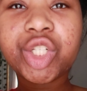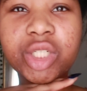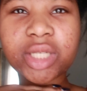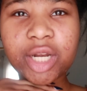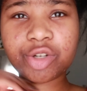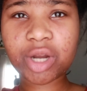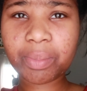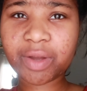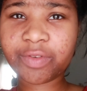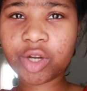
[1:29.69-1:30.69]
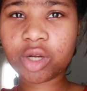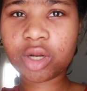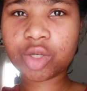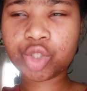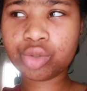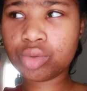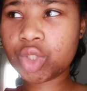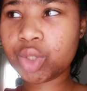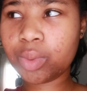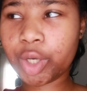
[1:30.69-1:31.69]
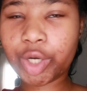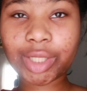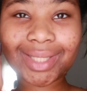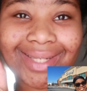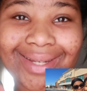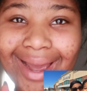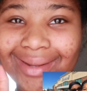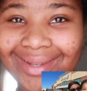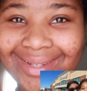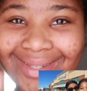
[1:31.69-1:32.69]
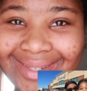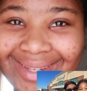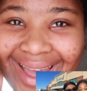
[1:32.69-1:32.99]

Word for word: she's gotta drop off her shoes to her stylist.